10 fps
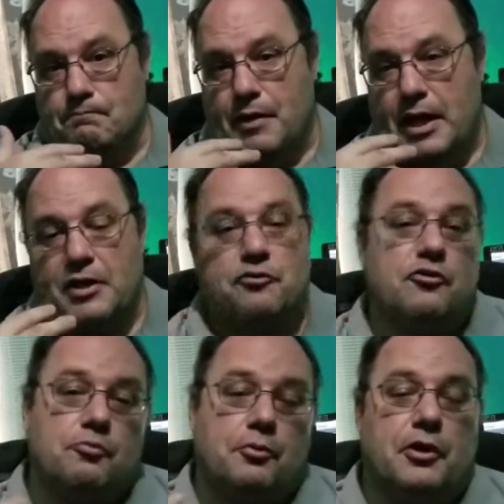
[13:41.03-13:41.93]
And it's
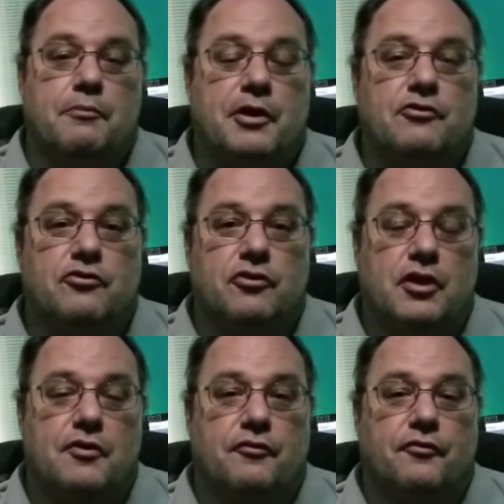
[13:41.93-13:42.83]
just pretty much
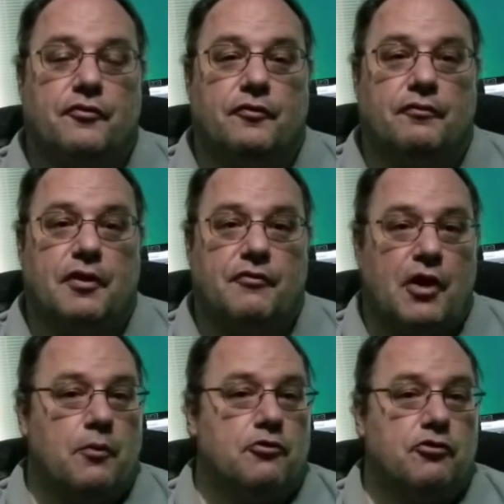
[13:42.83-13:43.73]
if, if
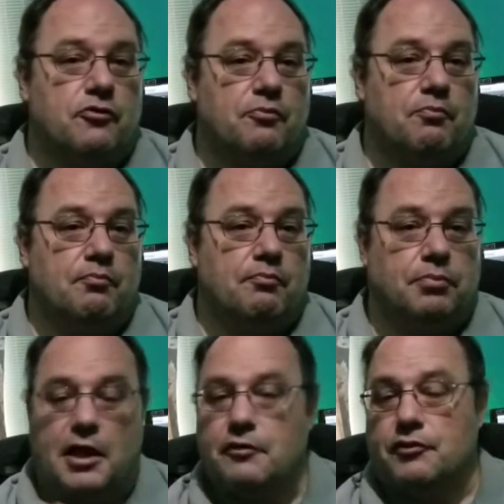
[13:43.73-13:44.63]
I was just
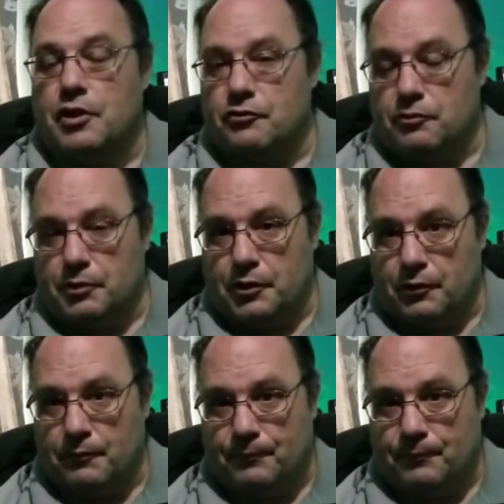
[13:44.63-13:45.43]
playing Flight Simulator